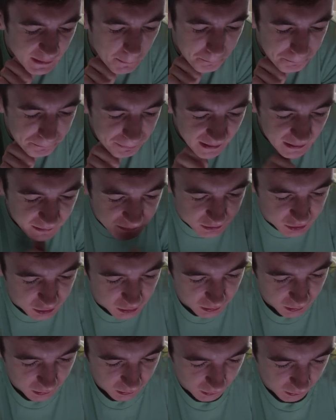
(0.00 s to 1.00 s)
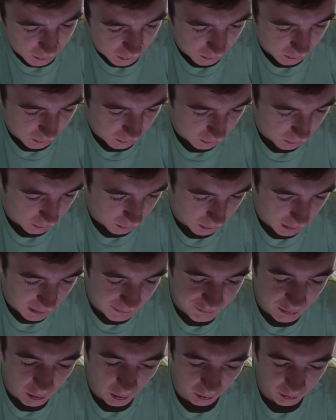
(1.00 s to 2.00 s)
a bitch.
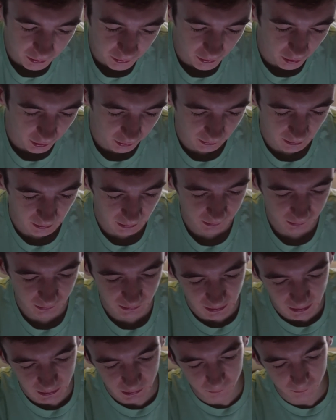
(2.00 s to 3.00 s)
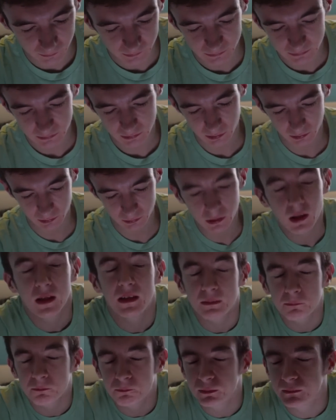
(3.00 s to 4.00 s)
If you learn another language, could...
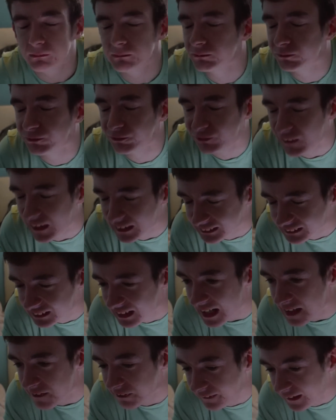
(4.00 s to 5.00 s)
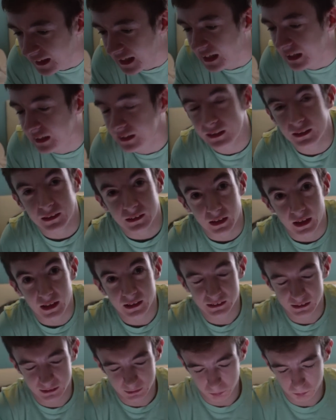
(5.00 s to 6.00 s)
Vigilante!
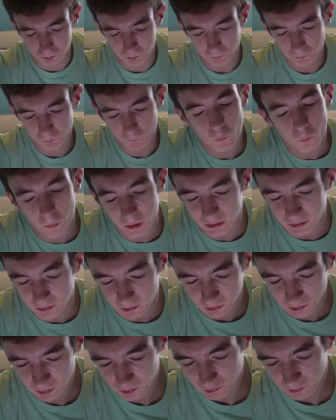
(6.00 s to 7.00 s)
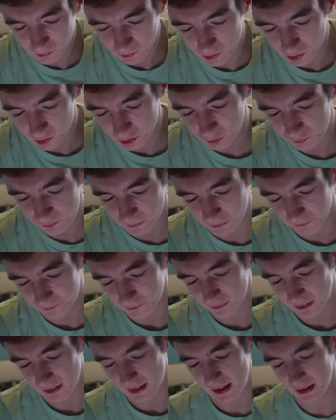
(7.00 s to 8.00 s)
Yes. Wanker. Could you
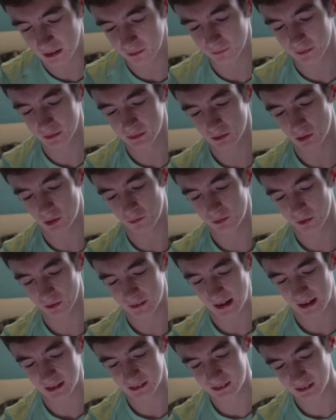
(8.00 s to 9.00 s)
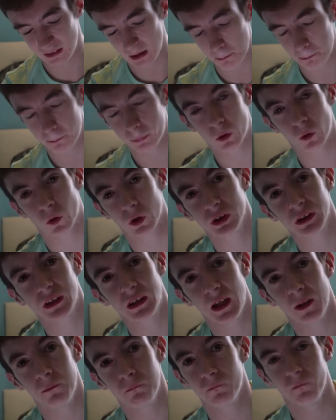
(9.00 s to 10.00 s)
filter the language off your tics? Yep, of course you
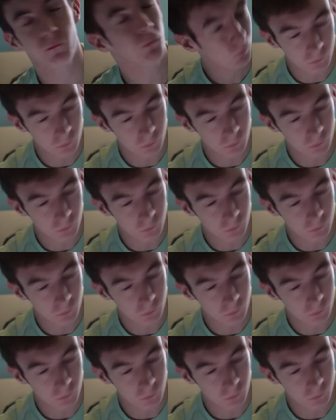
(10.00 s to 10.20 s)
can.